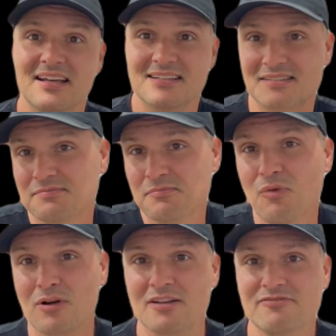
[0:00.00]
it's
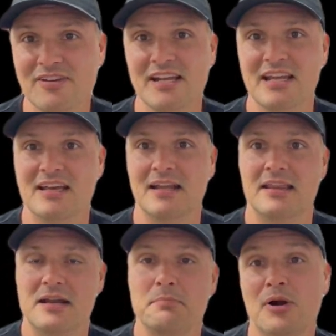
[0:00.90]
more convenient
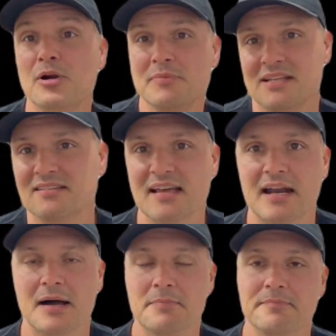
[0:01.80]
than a permanent
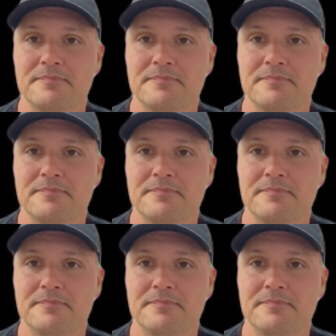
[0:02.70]
setup.